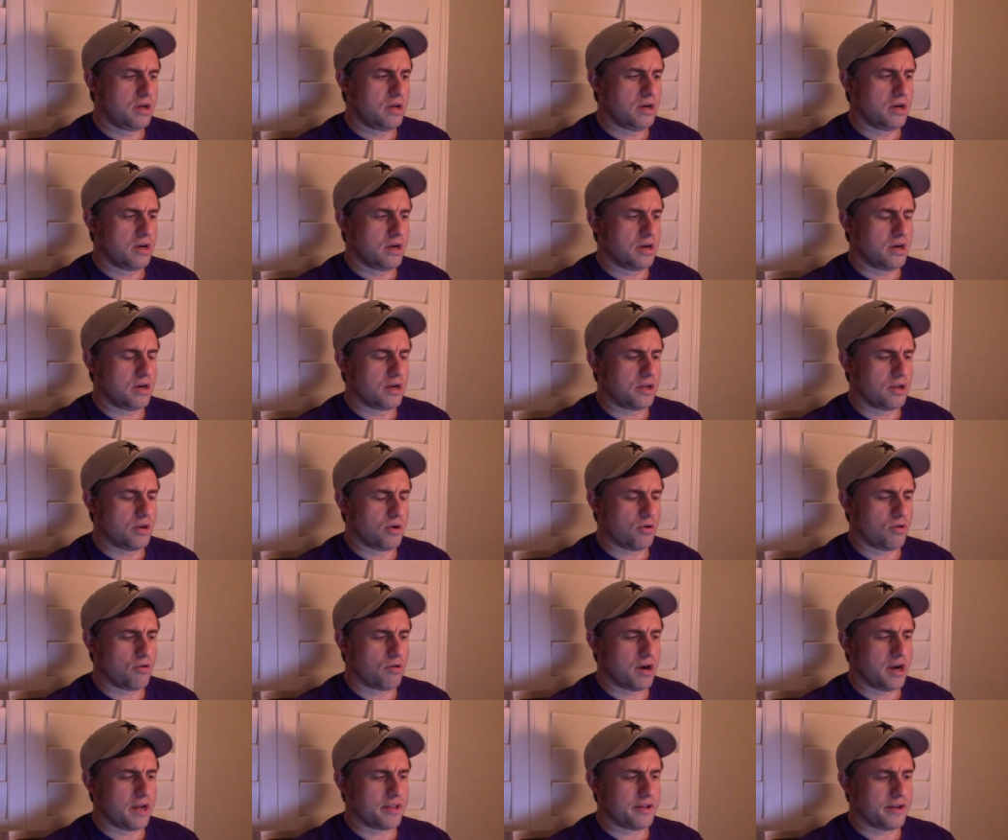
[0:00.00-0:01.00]
You know,
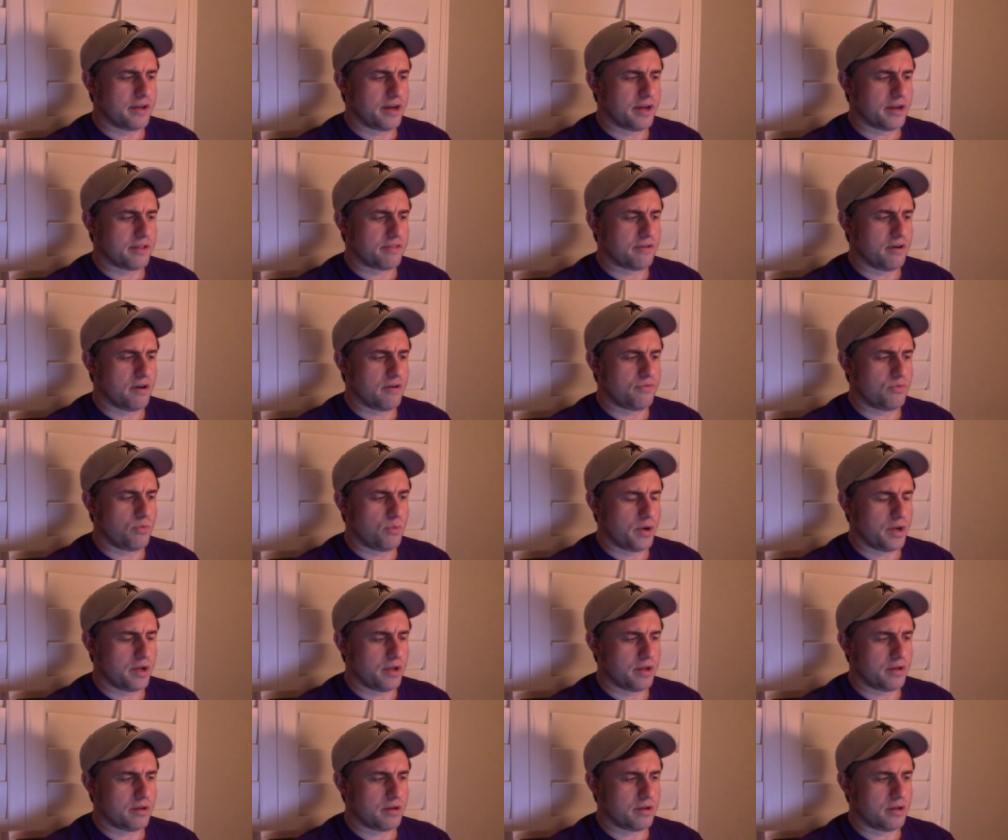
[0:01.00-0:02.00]
grinding out a tough
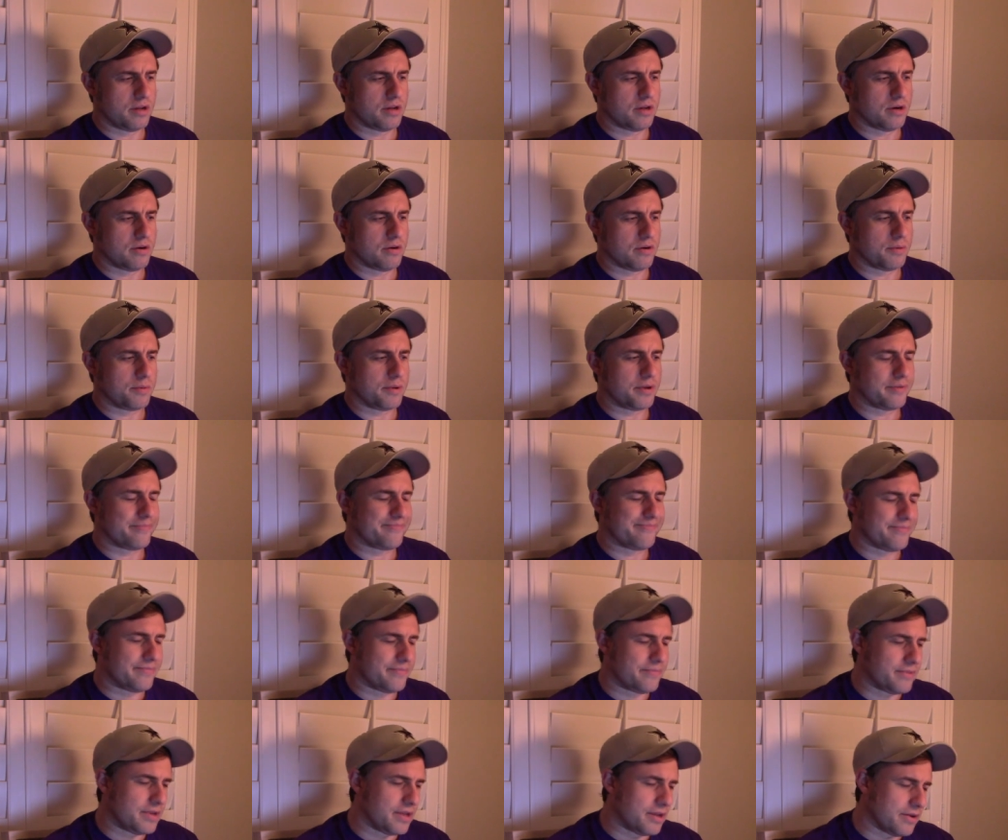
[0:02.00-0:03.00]
win. You know, I mean,
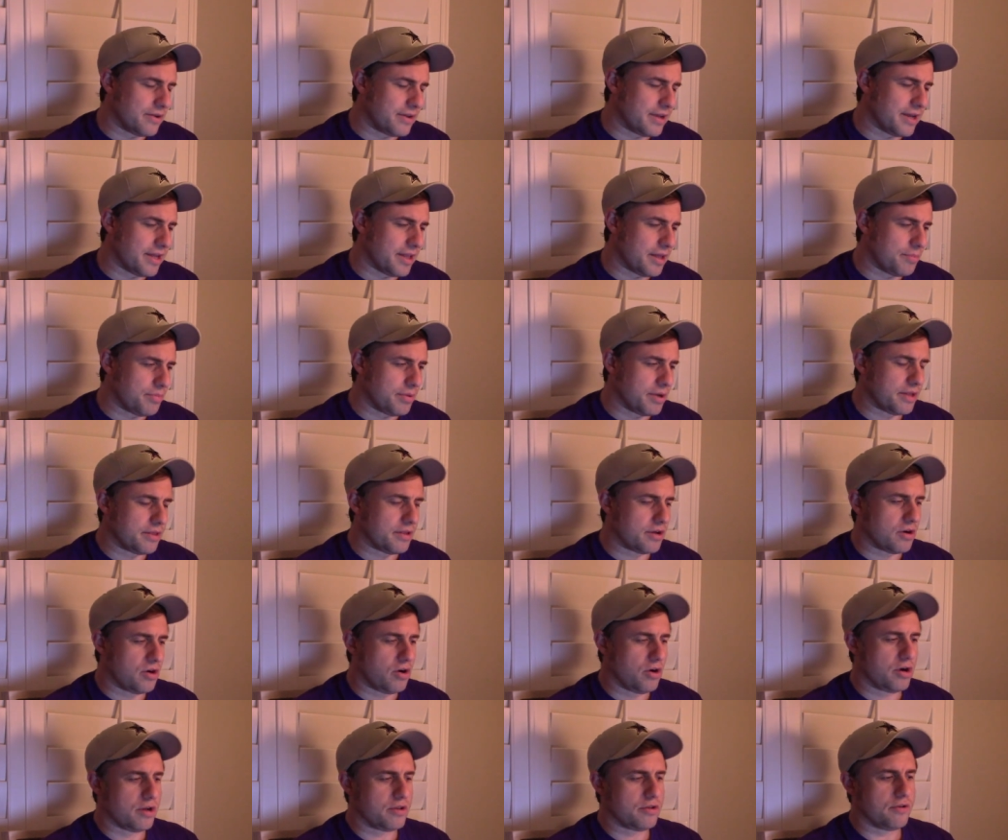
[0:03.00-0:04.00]
you know, yeah, they played the
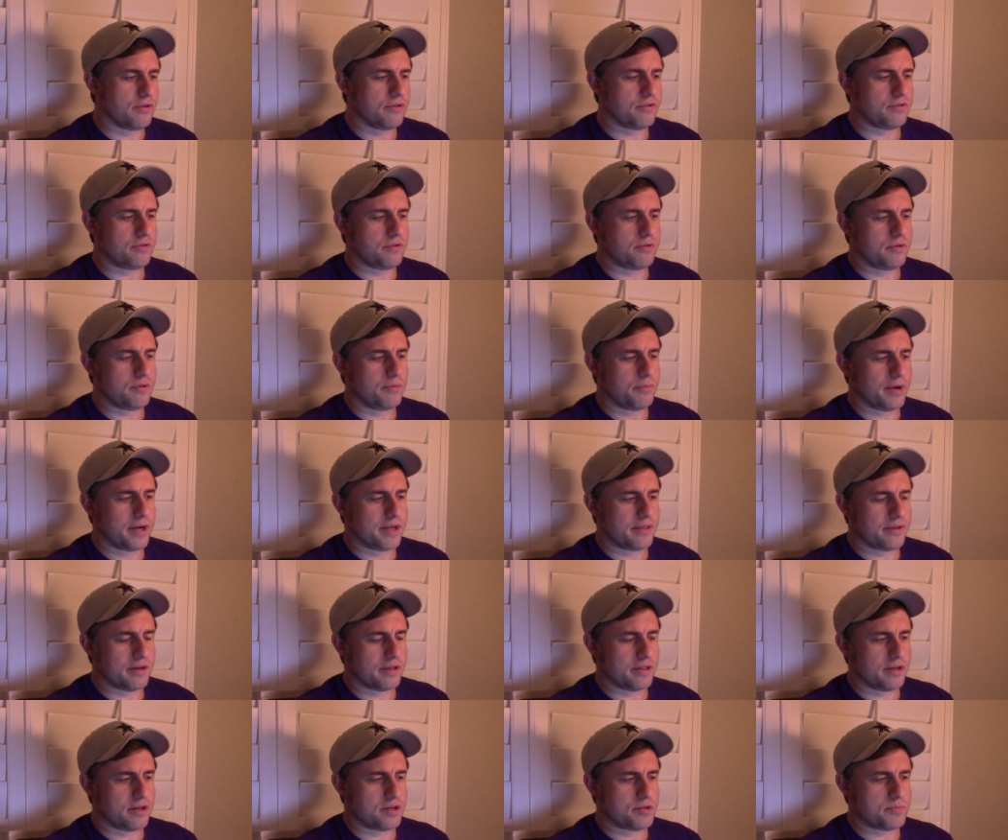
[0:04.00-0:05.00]
Cardinals. You might
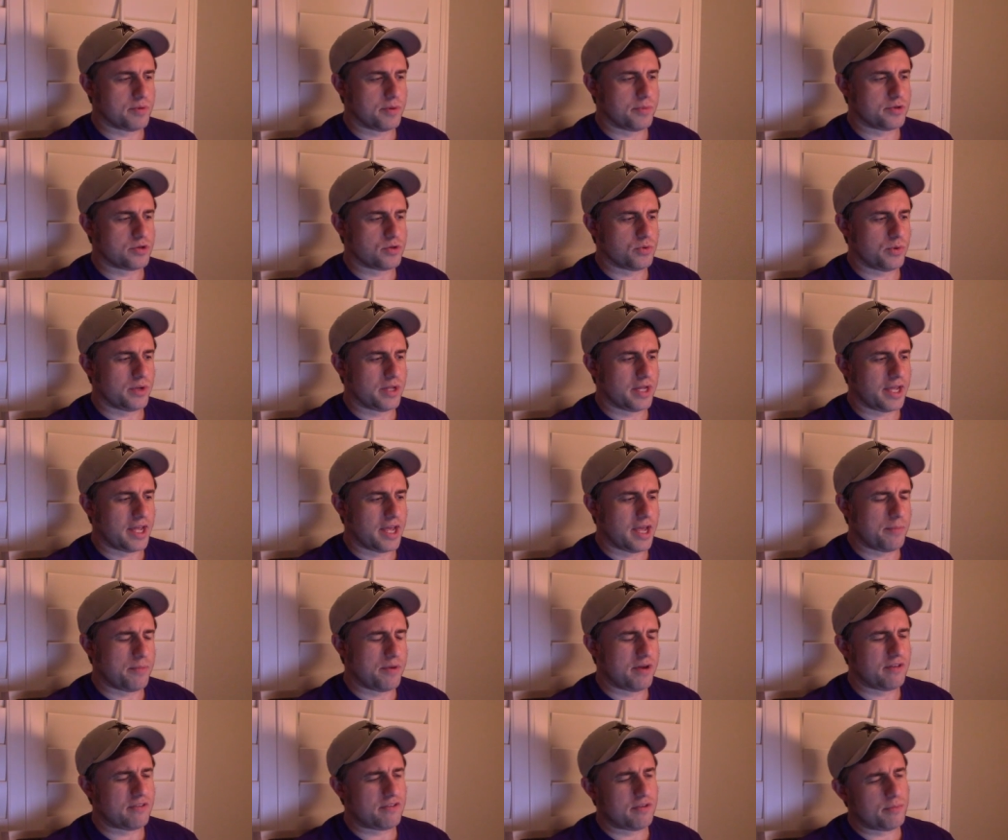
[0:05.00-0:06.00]
think they should win the
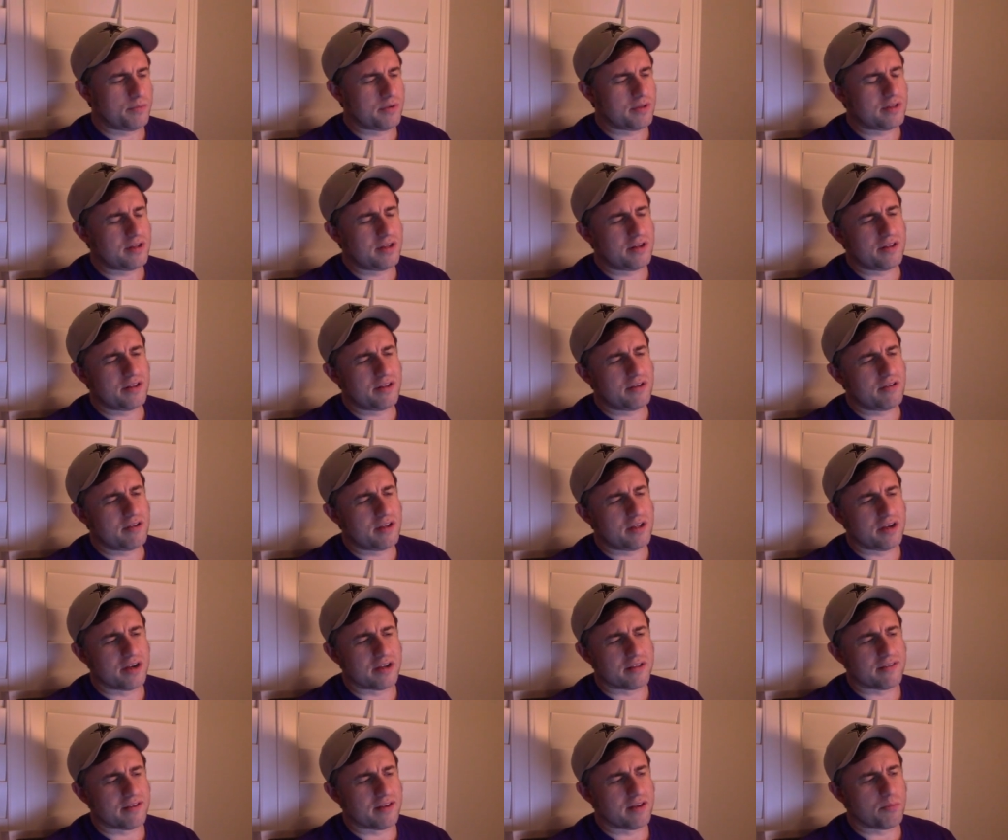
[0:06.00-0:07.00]
game easy, but, you know, they're a
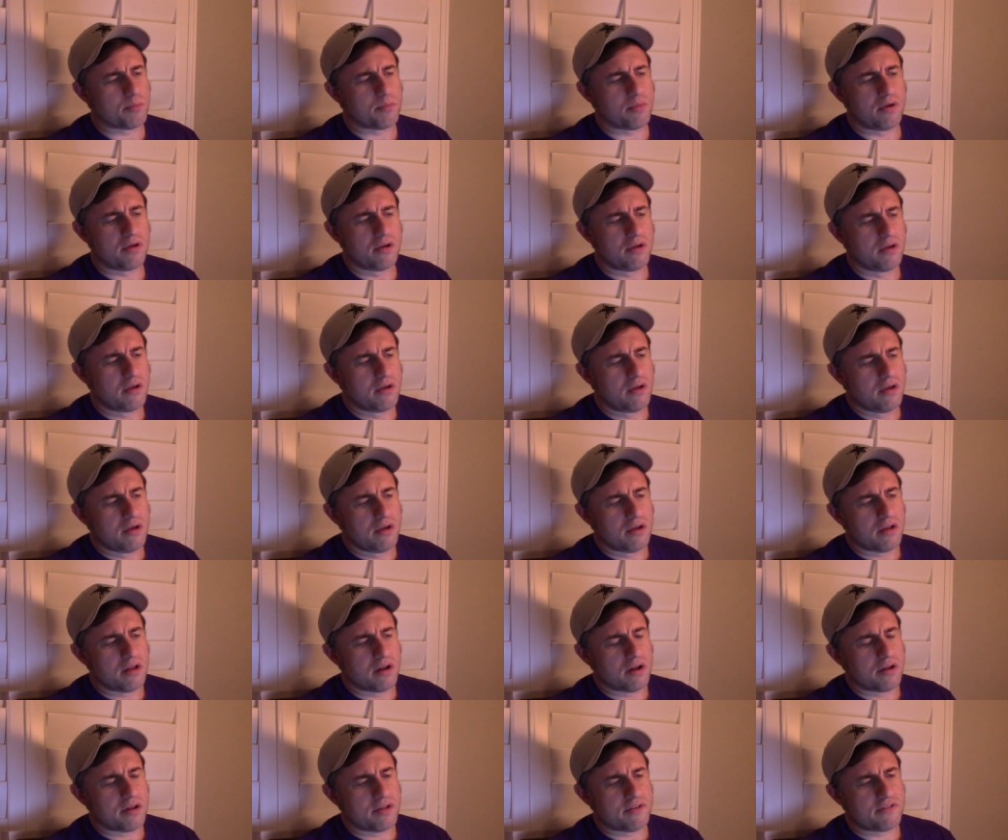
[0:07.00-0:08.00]
young team.
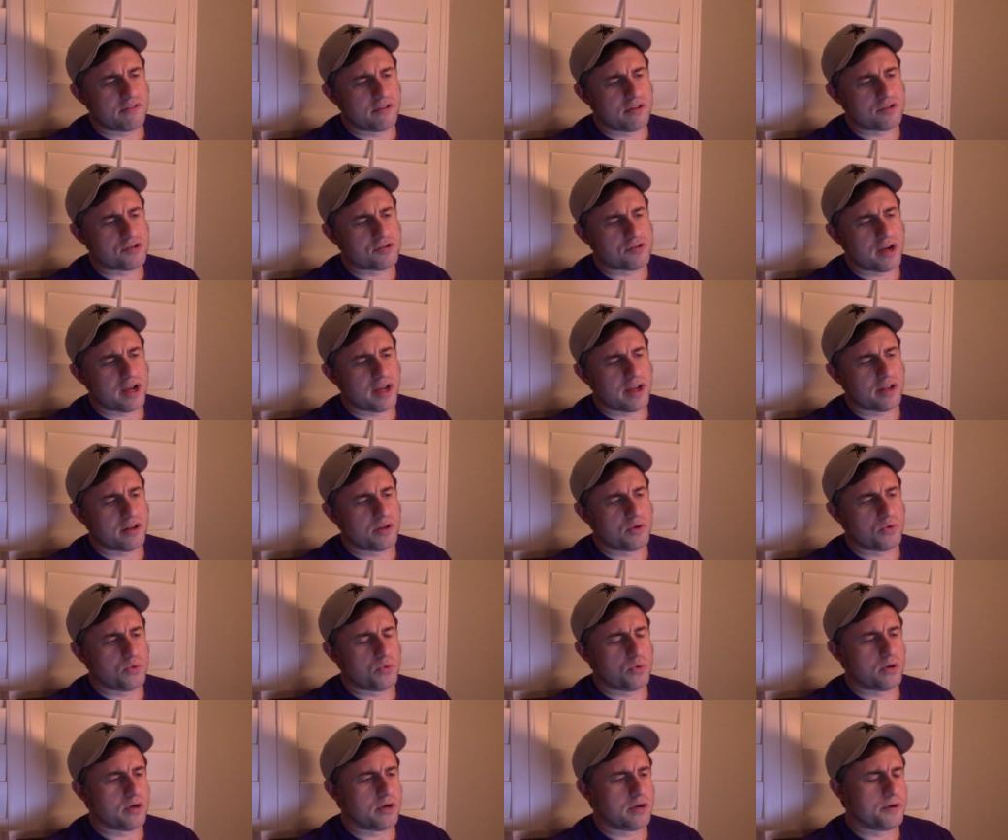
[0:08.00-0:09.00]
You know, they're still trying
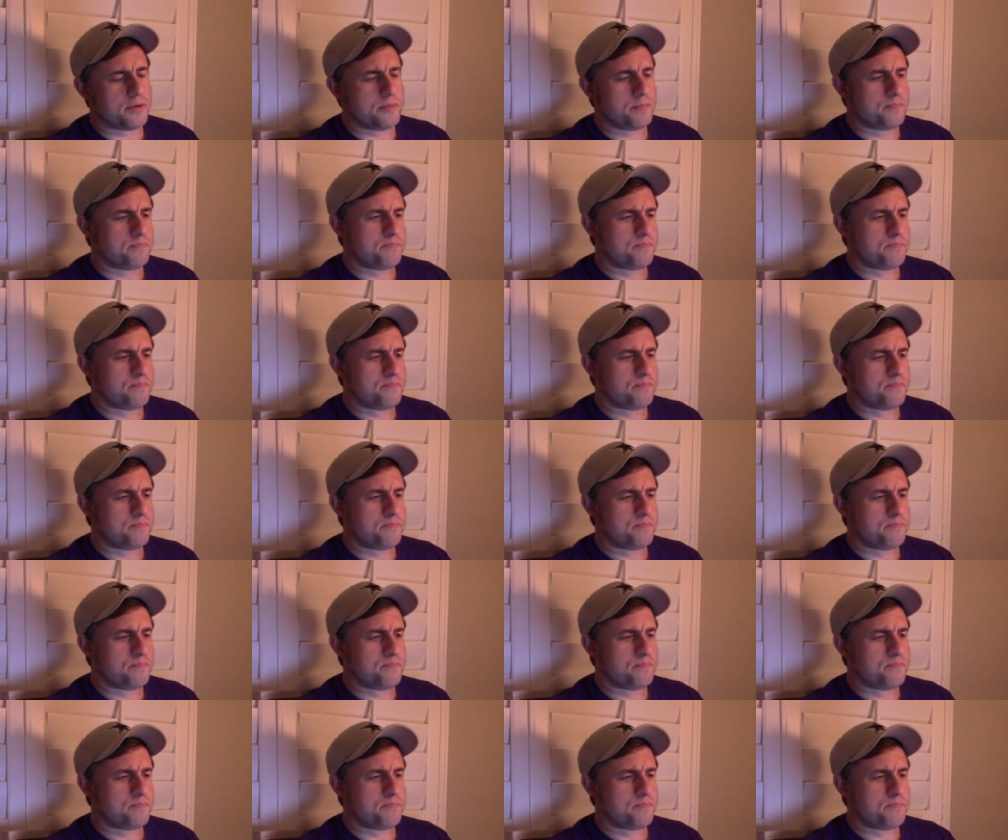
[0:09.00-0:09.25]
to,